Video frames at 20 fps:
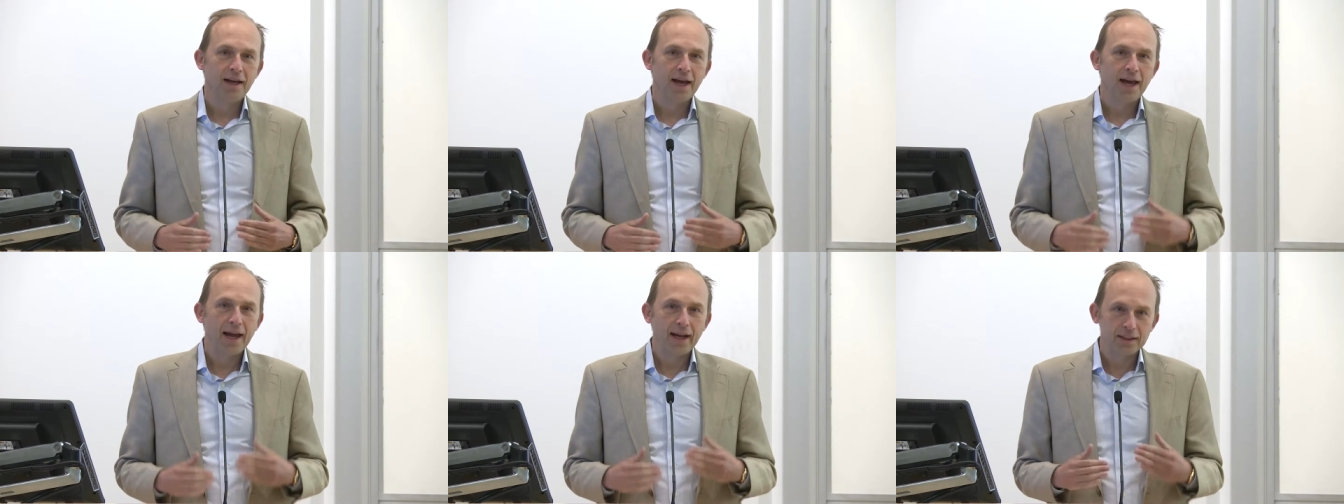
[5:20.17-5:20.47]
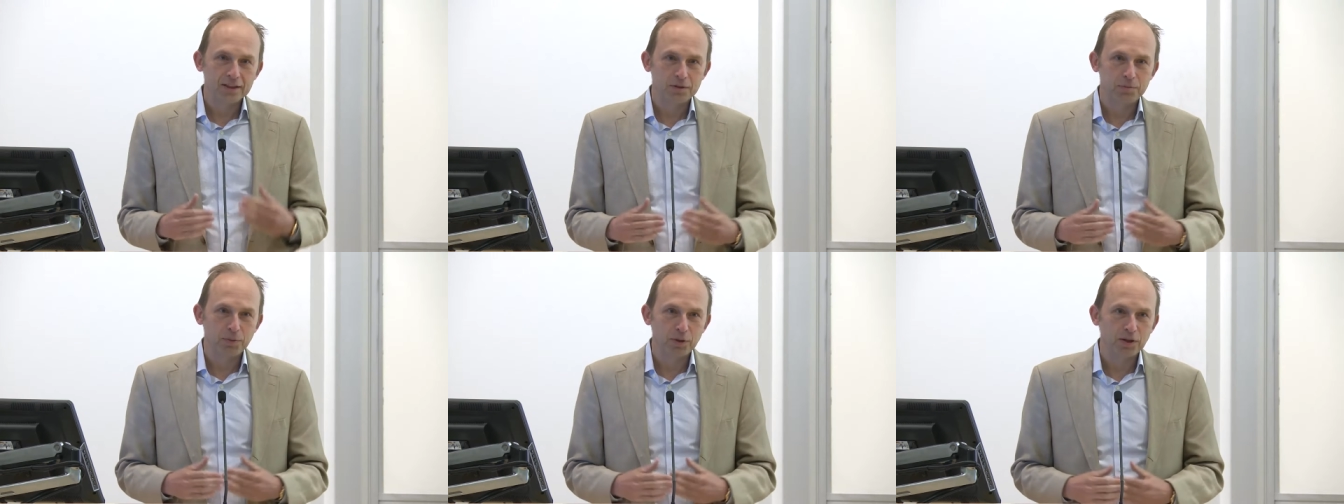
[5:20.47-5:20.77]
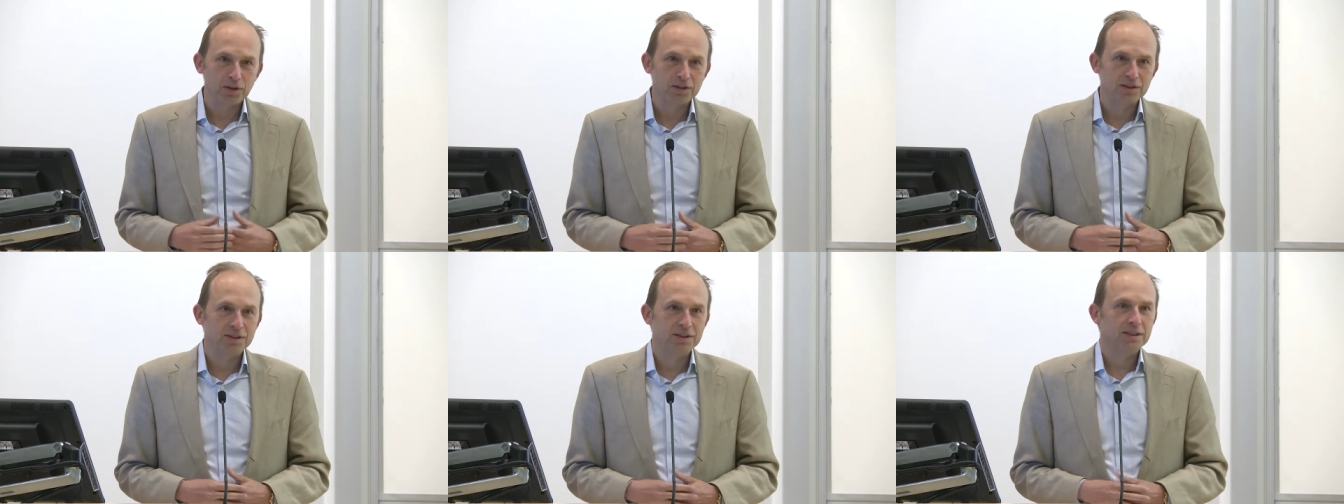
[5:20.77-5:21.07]

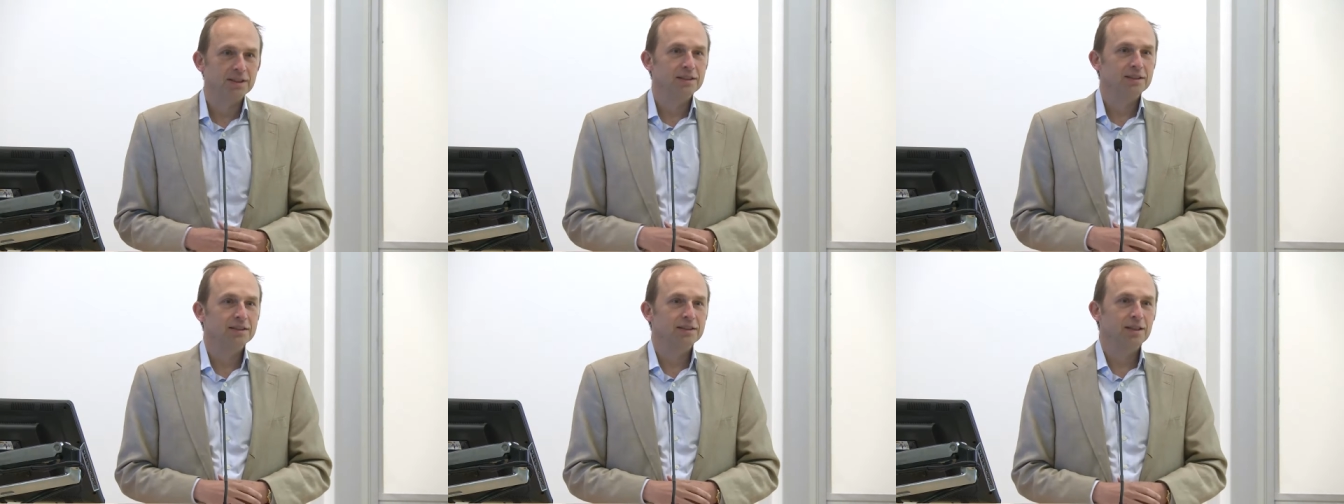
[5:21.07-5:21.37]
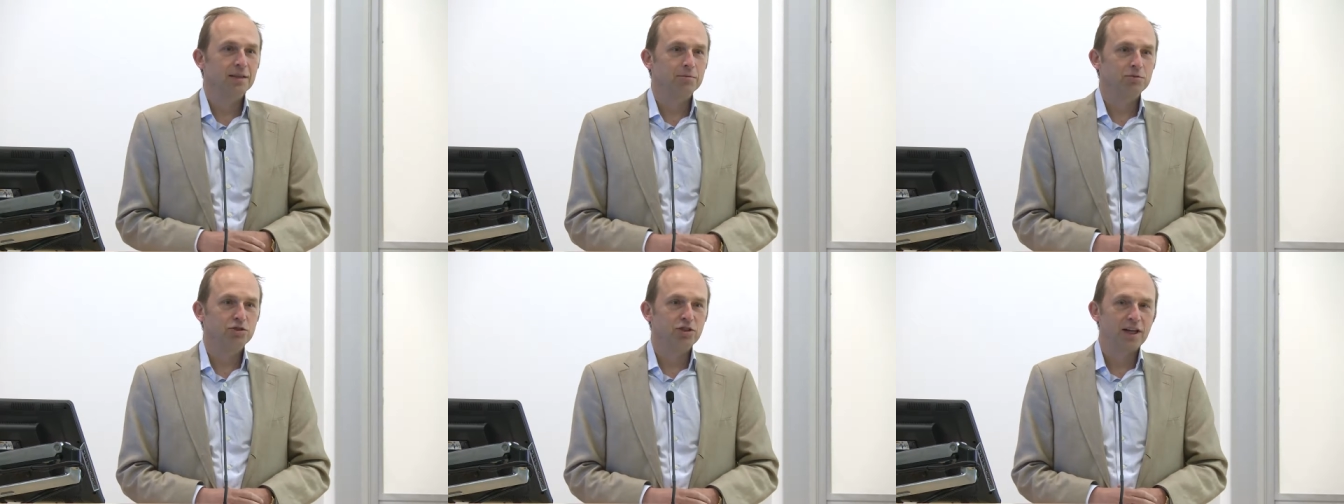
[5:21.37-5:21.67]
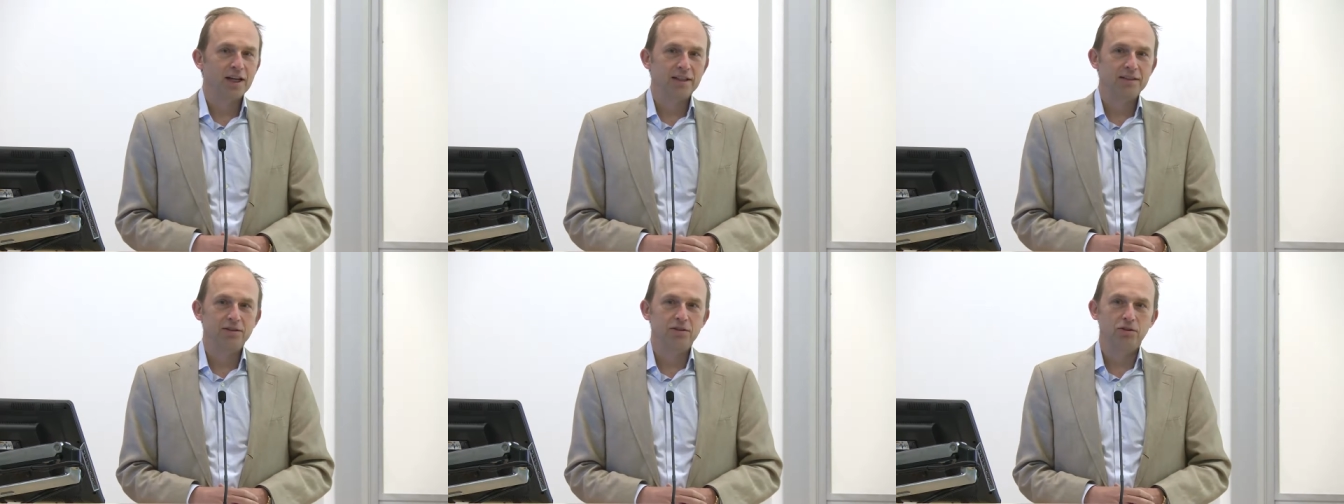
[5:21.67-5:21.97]
experts in
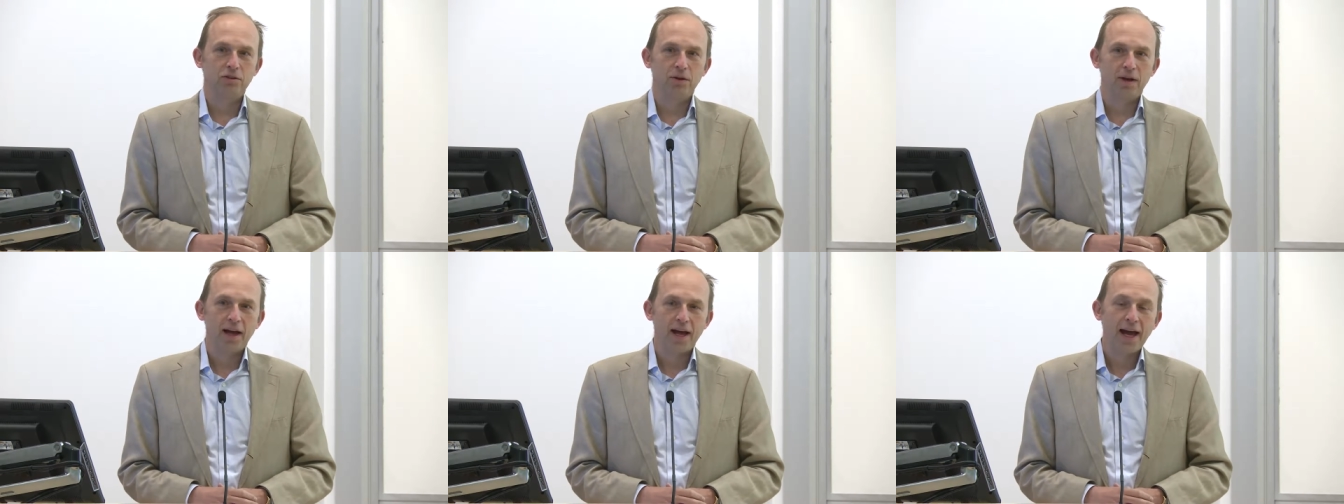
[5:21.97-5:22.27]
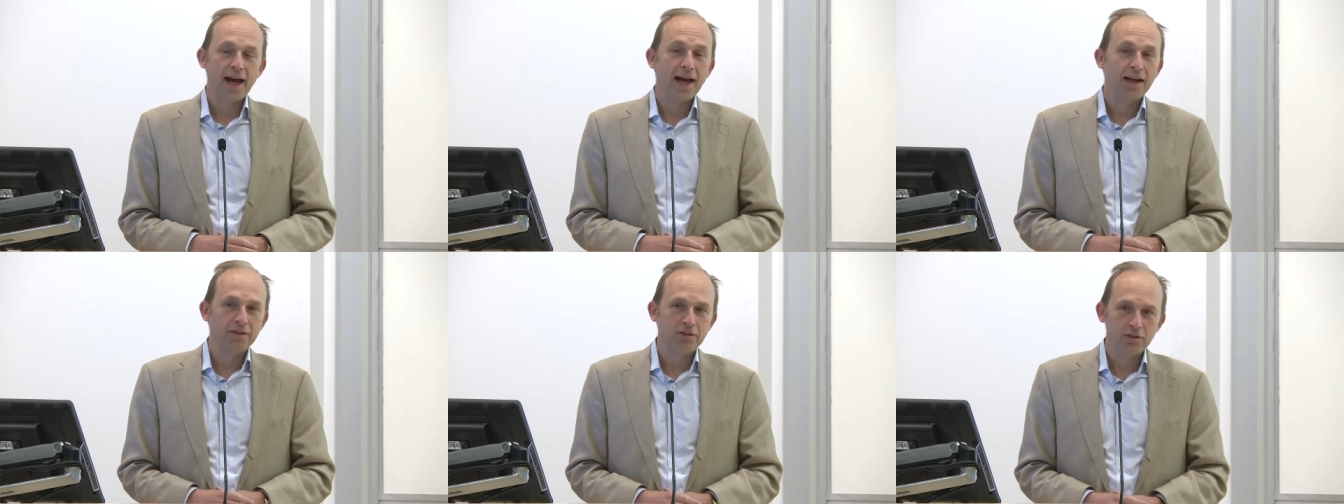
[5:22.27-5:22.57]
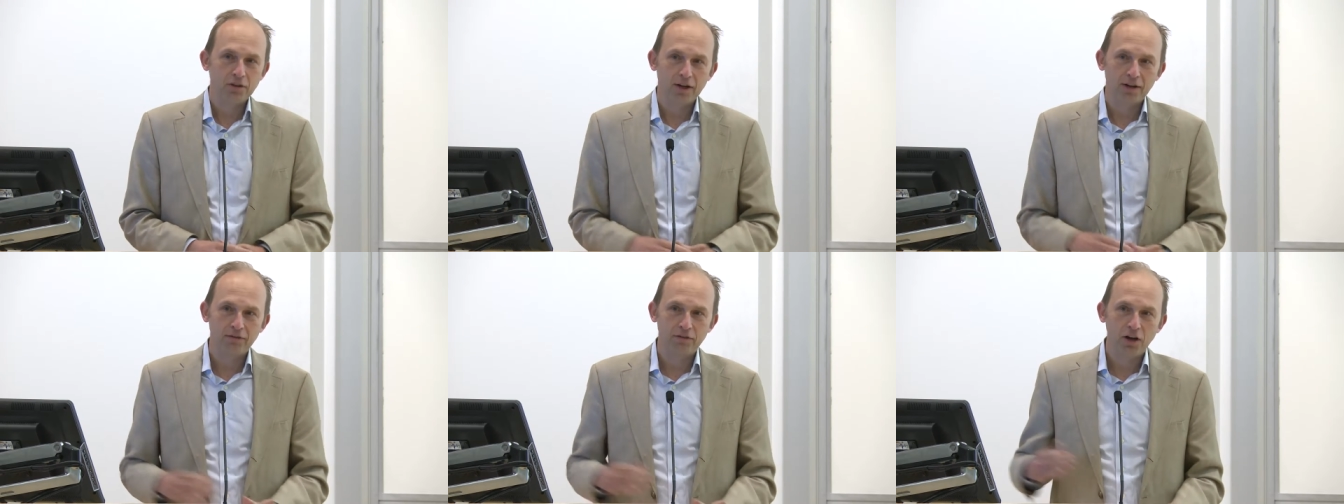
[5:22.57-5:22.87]
subjects who had
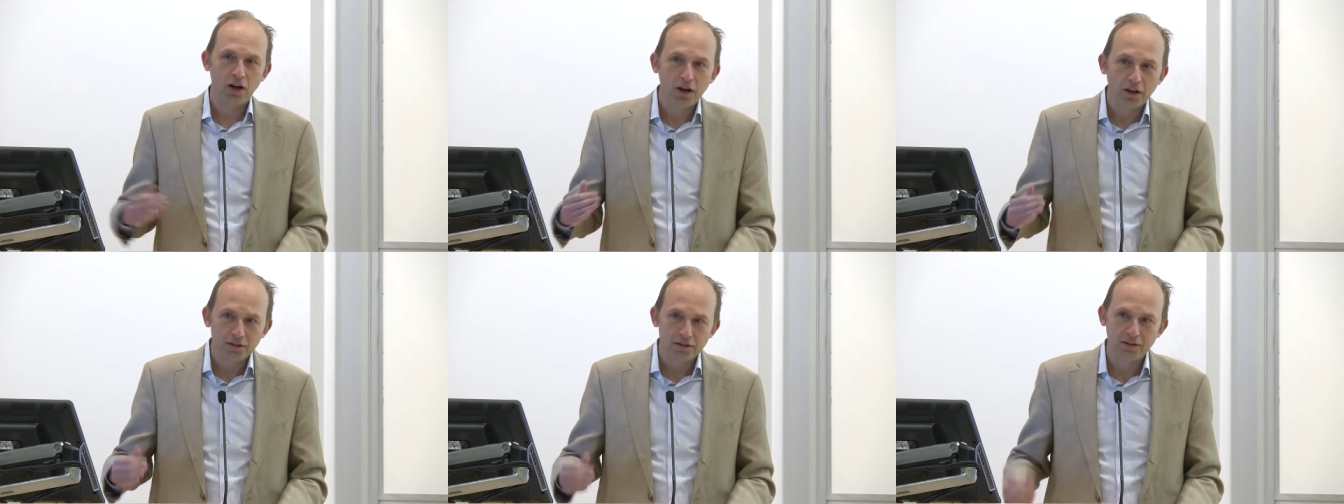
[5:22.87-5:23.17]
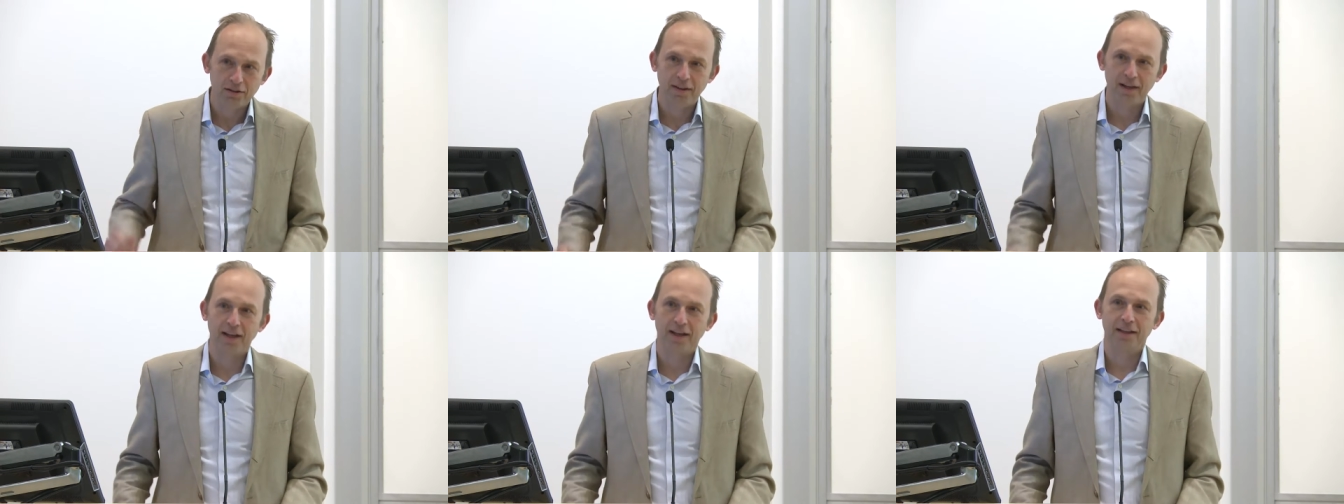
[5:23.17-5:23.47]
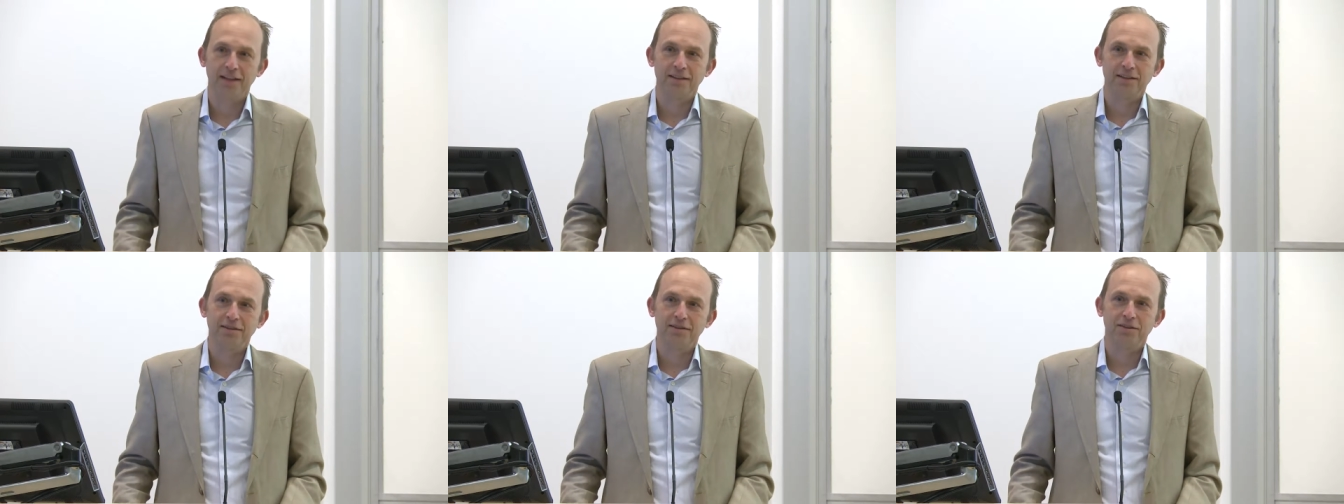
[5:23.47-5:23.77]
to have gone to that
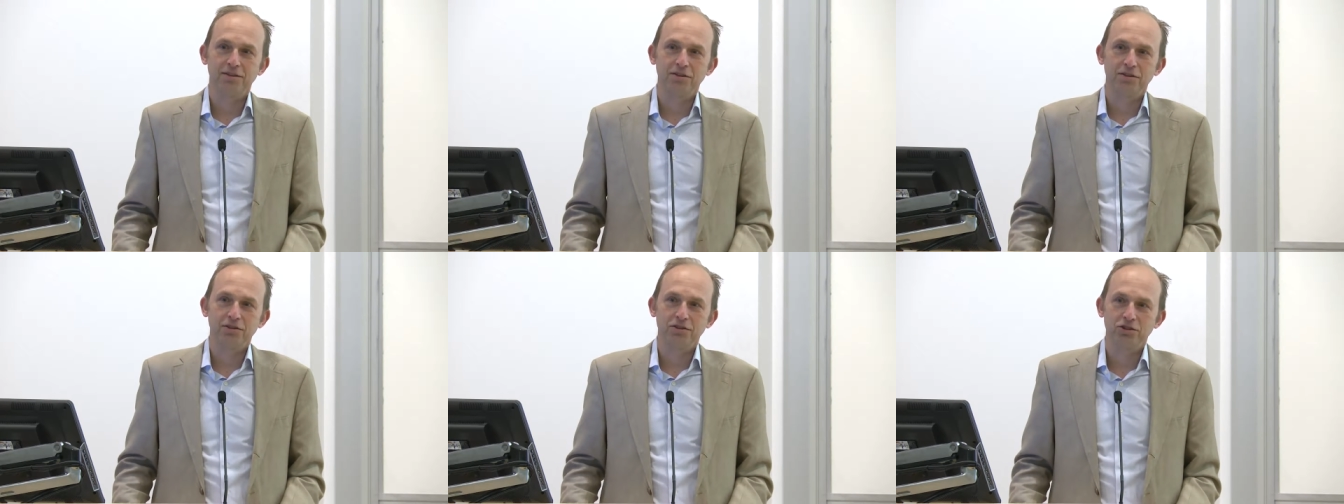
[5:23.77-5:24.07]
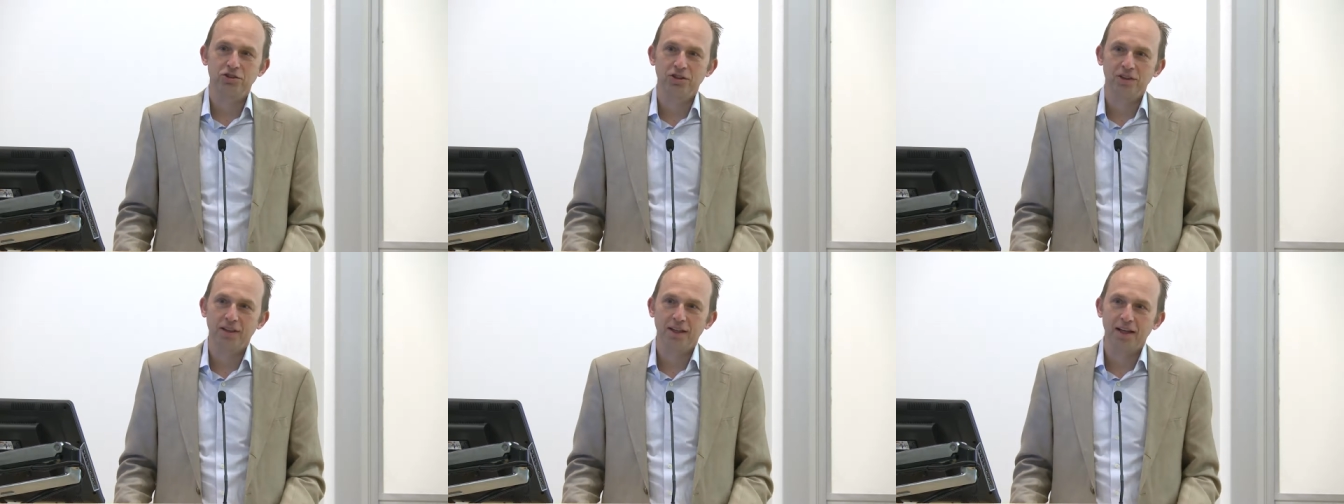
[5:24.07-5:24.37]
institution.